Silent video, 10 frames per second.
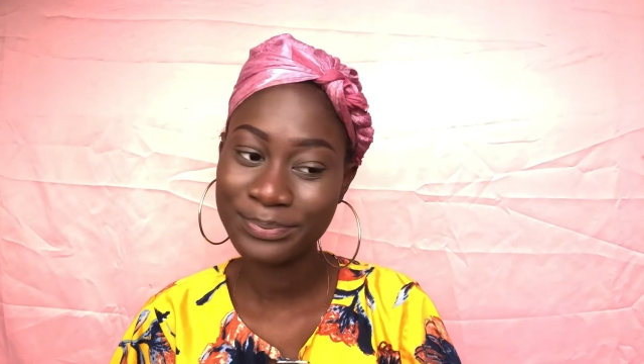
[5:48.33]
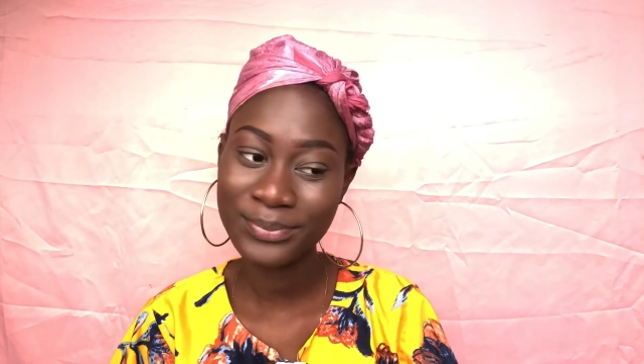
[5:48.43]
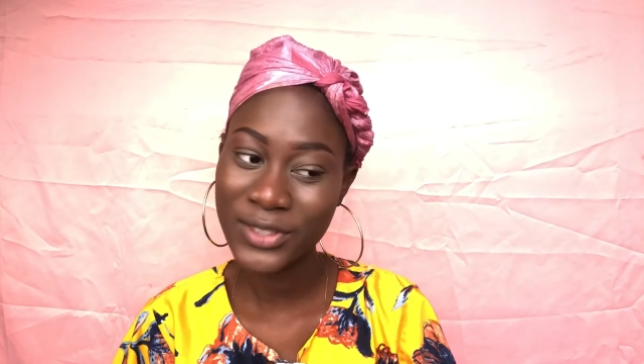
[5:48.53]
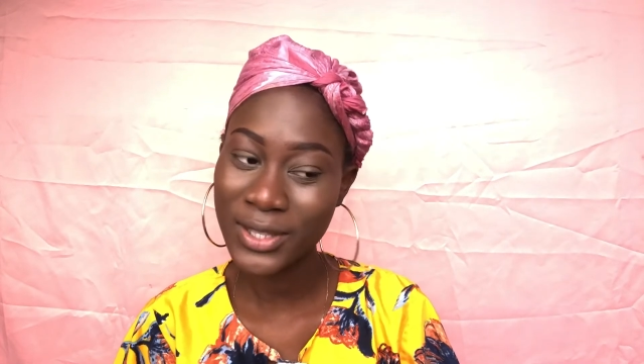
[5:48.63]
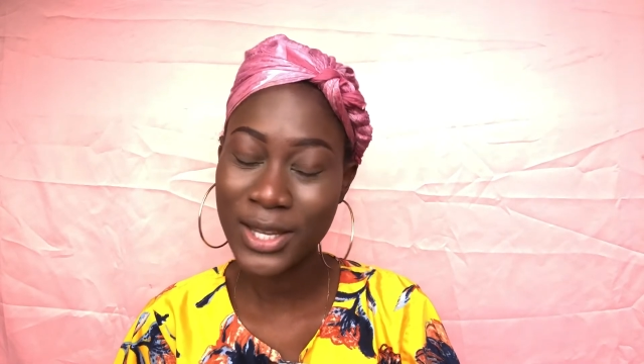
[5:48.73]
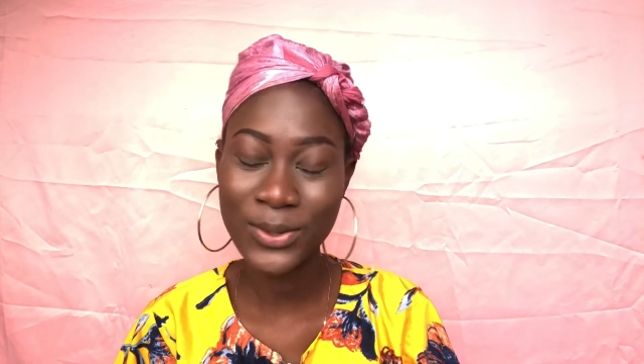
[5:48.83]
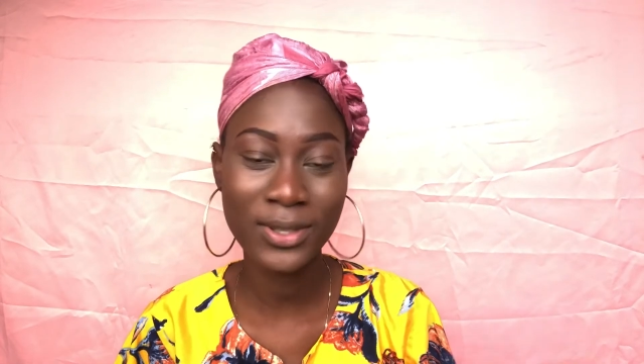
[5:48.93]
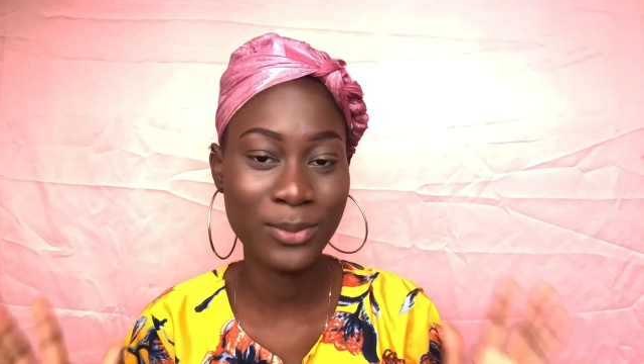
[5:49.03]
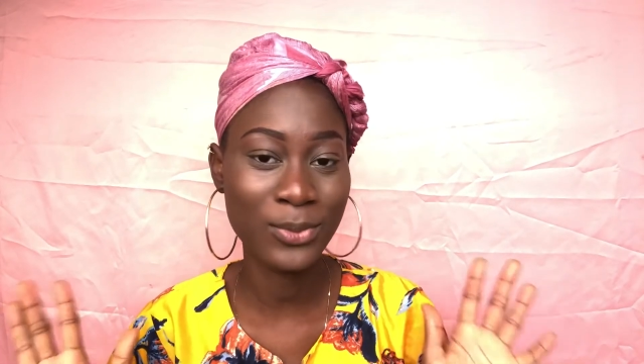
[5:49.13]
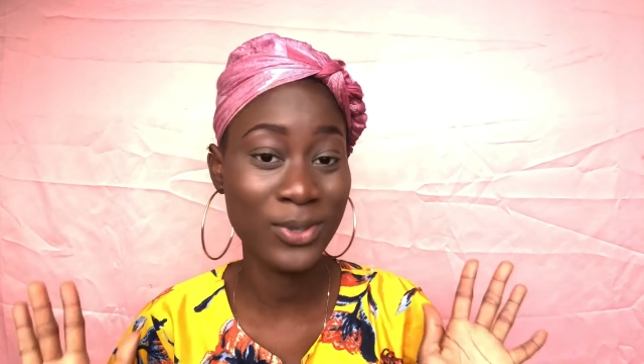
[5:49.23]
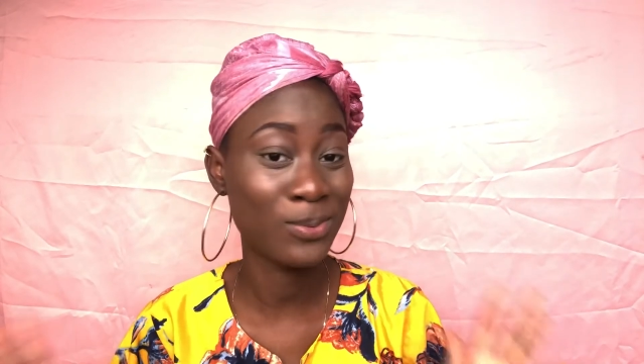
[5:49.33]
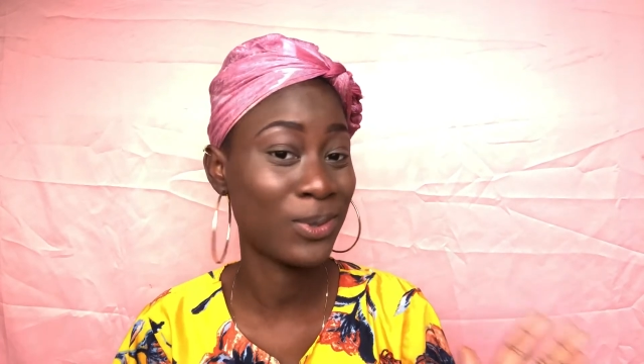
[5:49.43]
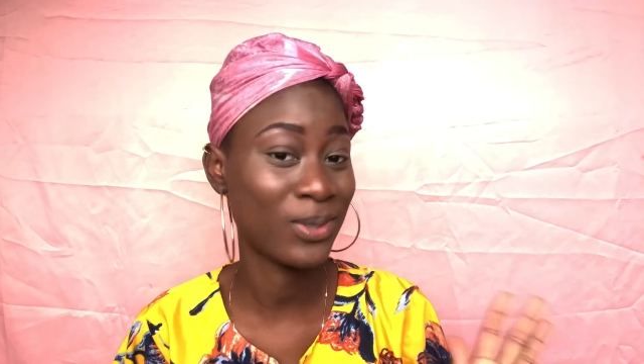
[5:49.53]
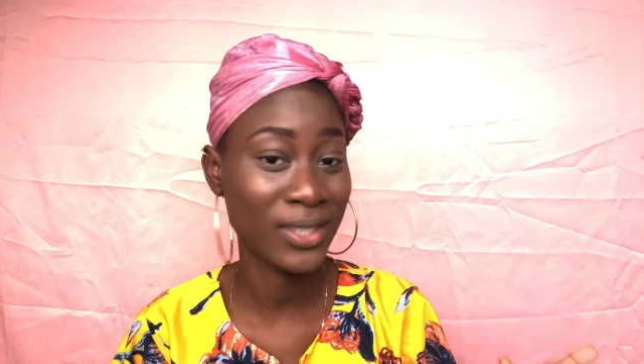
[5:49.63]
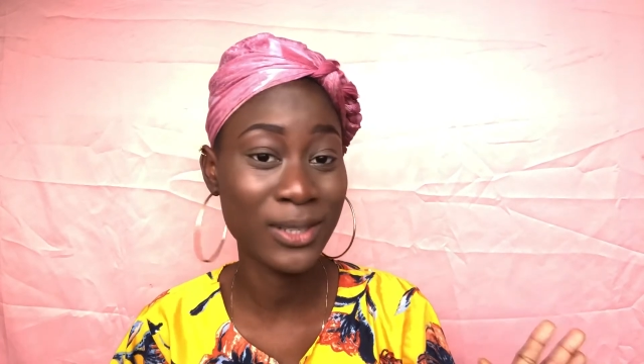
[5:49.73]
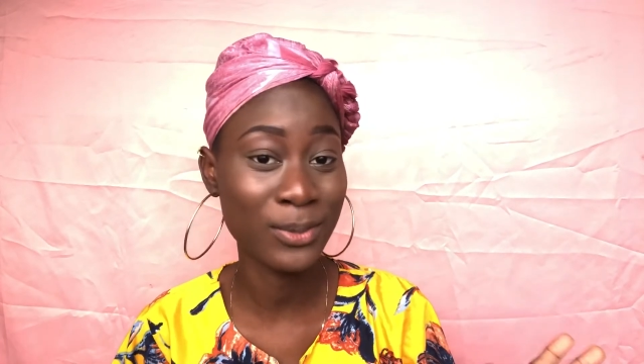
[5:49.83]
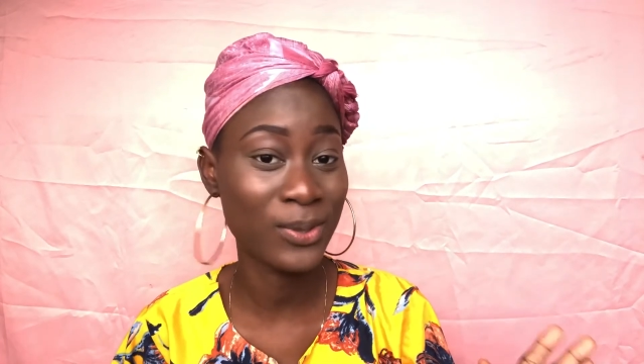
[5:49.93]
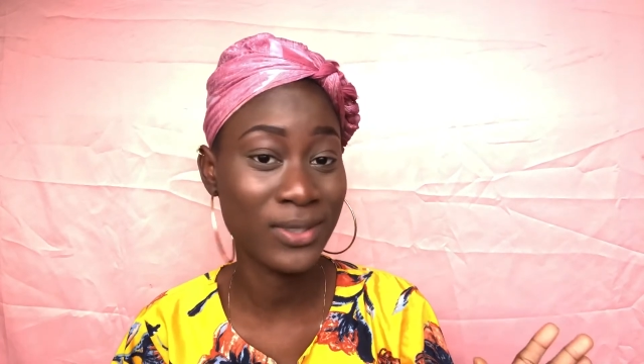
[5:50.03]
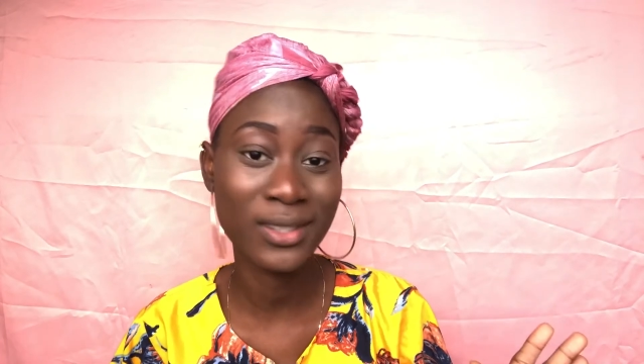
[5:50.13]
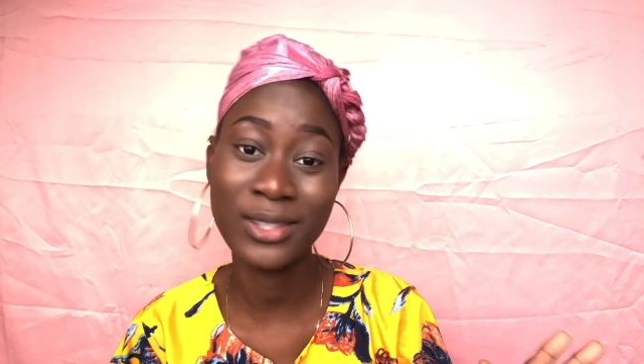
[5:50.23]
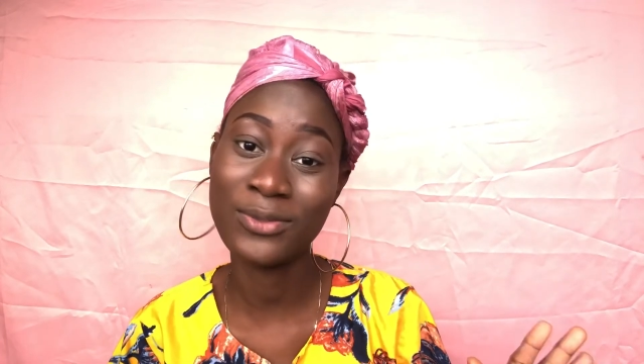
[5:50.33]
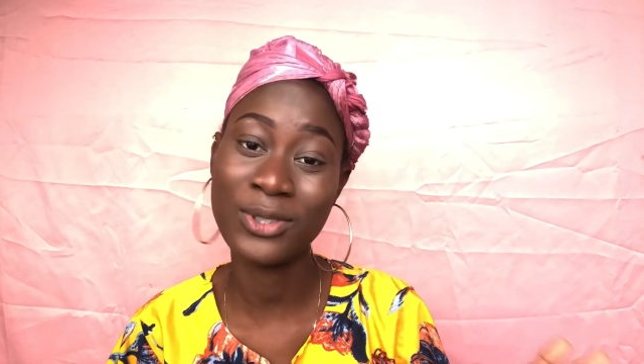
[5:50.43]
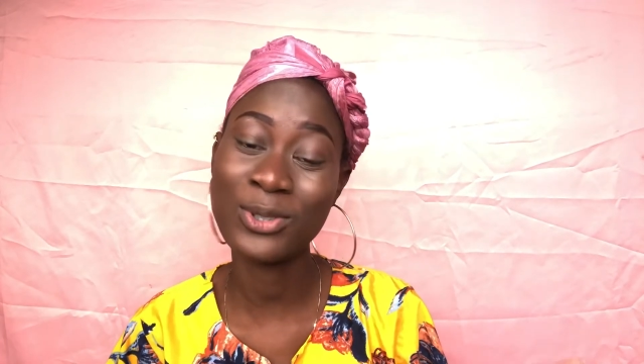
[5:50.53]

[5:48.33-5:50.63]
So that's what I'm going to be talking about in this video.